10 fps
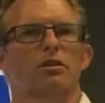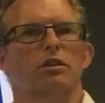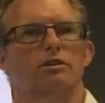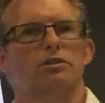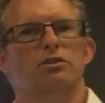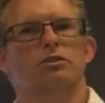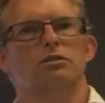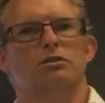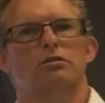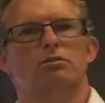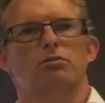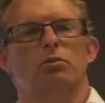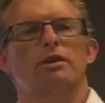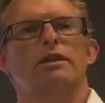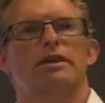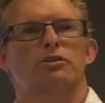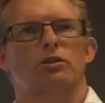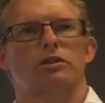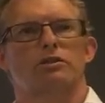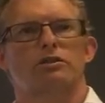guys use when they're
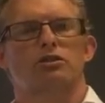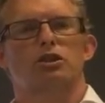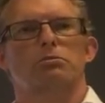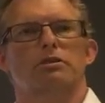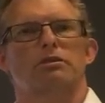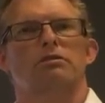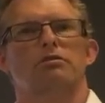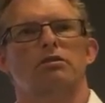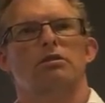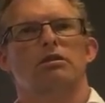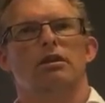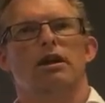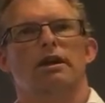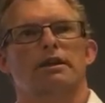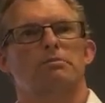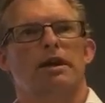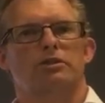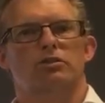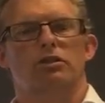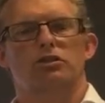trying to determine the
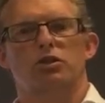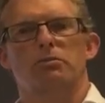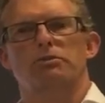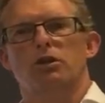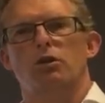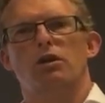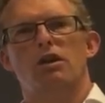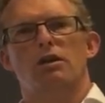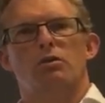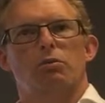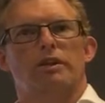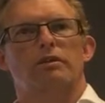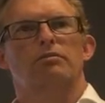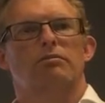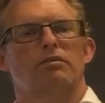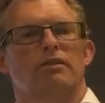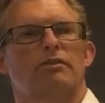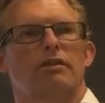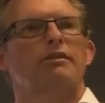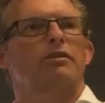margin on a job. So we can, if
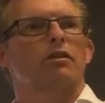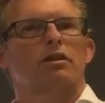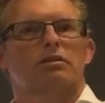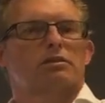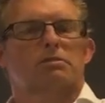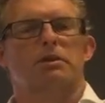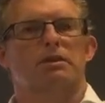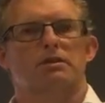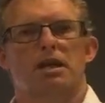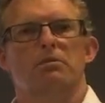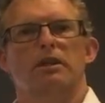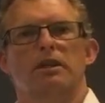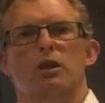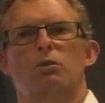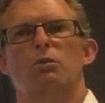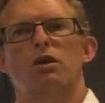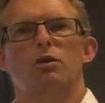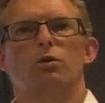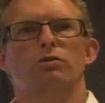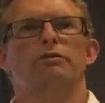you like, speak the same lingo
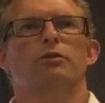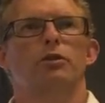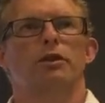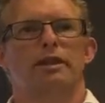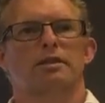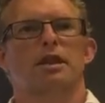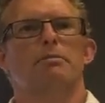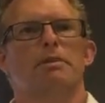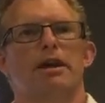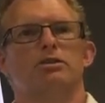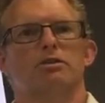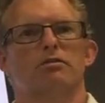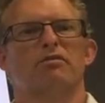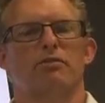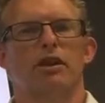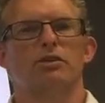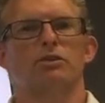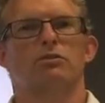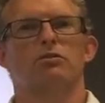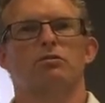or refer that same margin
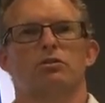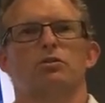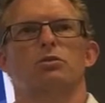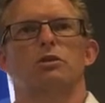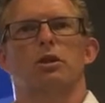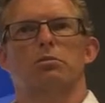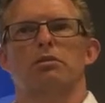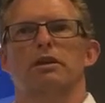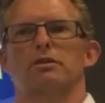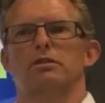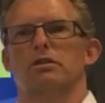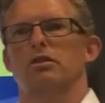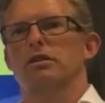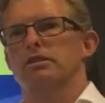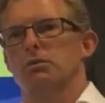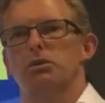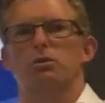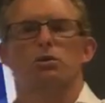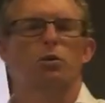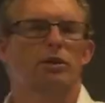value to the operations guys. So we're
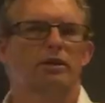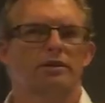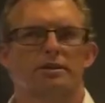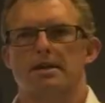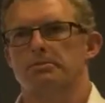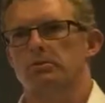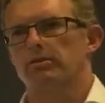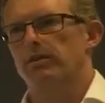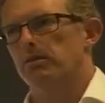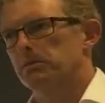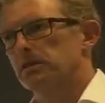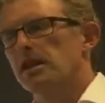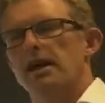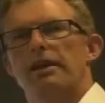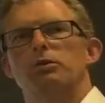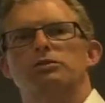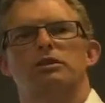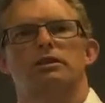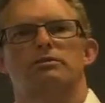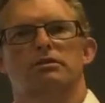all talking the same sort of numbers, and also
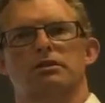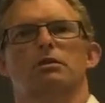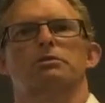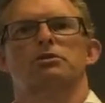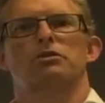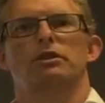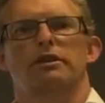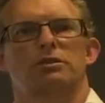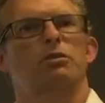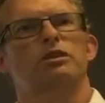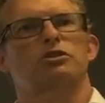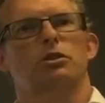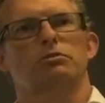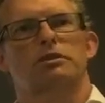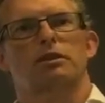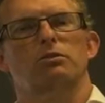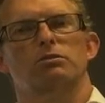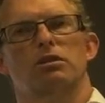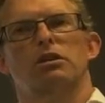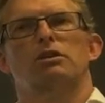gives us the opportunity, I guess, when the job
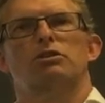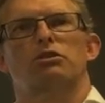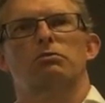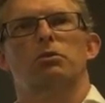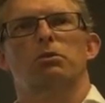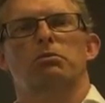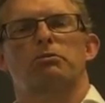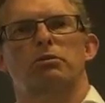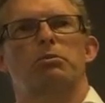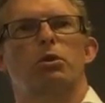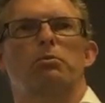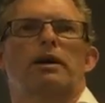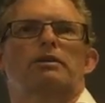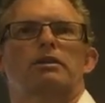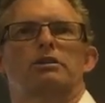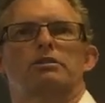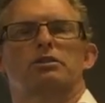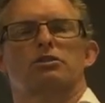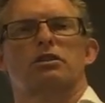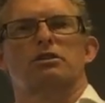settles, to report back to those
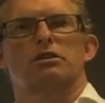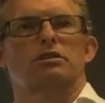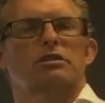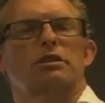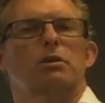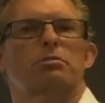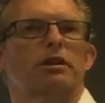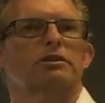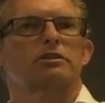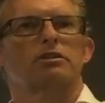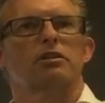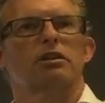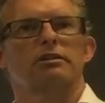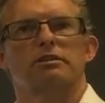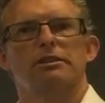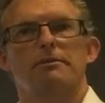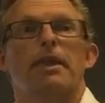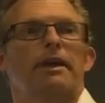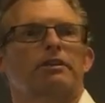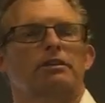the operations guys
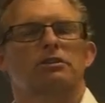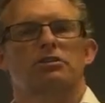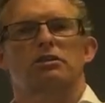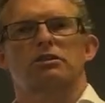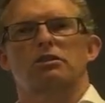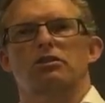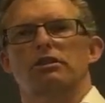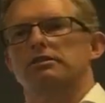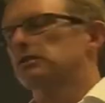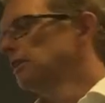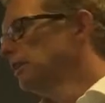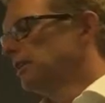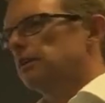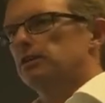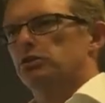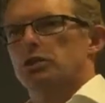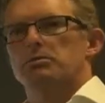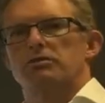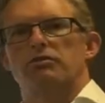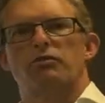and the construction guys in
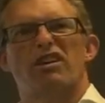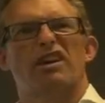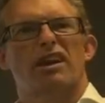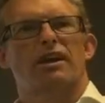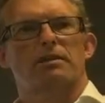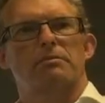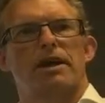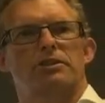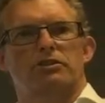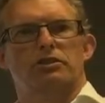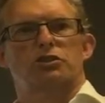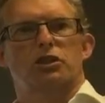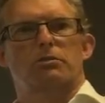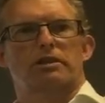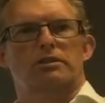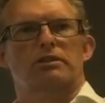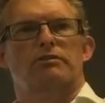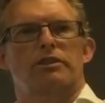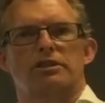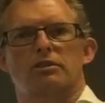terms of how the margin of the job actually
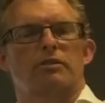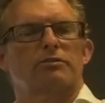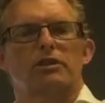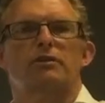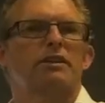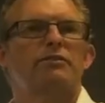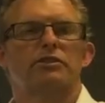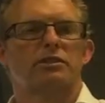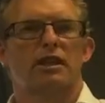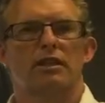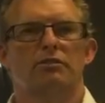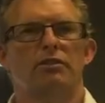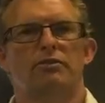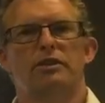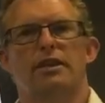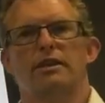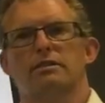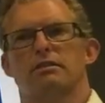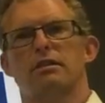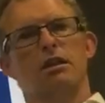finished off. So if it started at
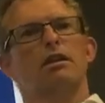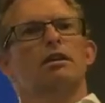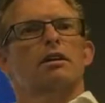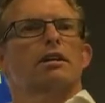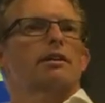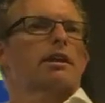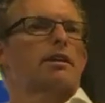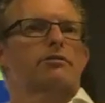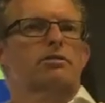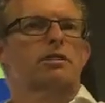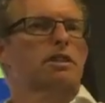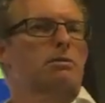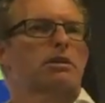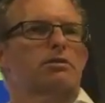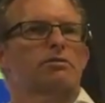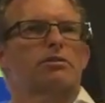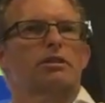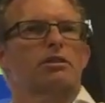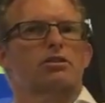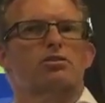50,000 and then after 6 months of
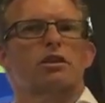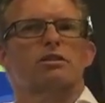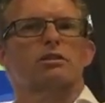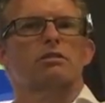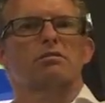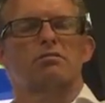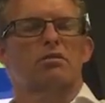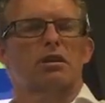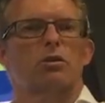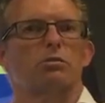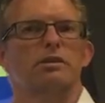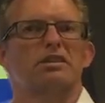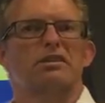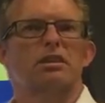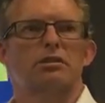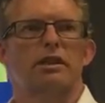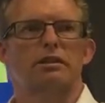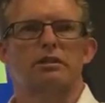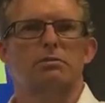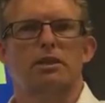in construction it ultimately
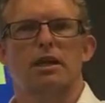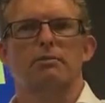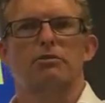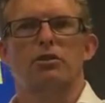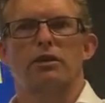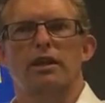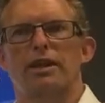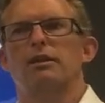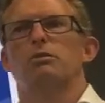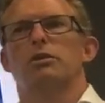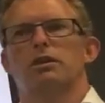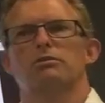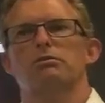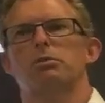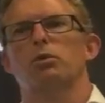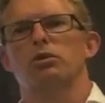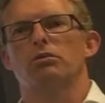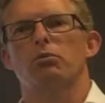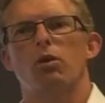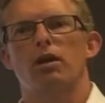deteriorated to become 38, we can report
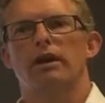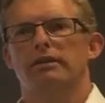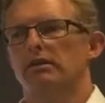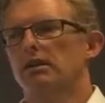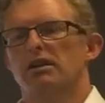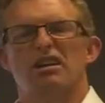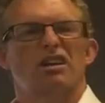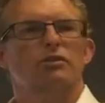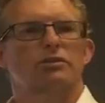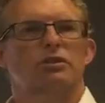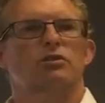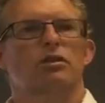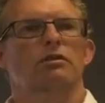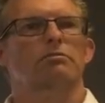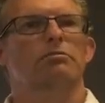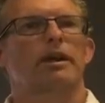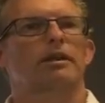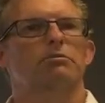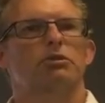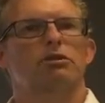on why and obviously try and
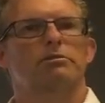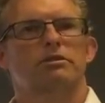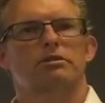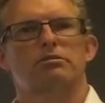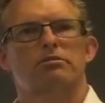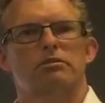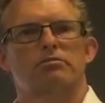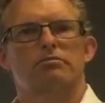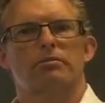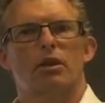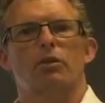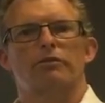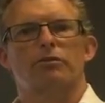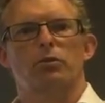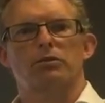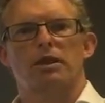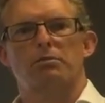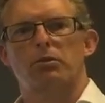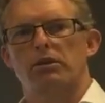make improvements going forward in that